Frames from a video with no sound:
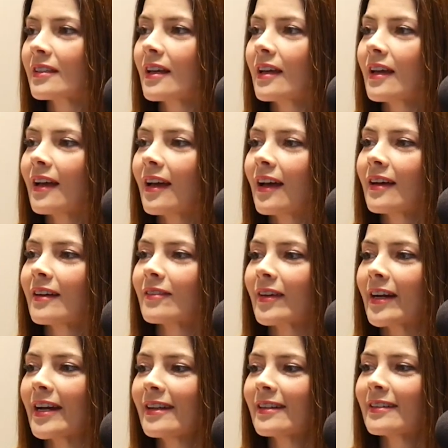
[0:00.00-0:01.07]
Yep. Right?
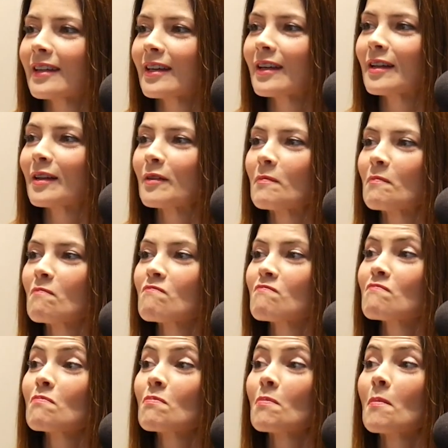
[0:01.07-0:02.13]
It was definitely
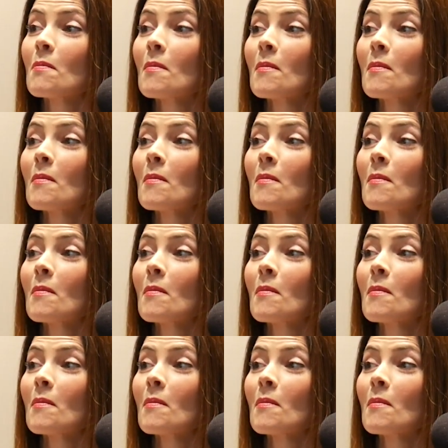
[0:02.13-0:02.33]
not for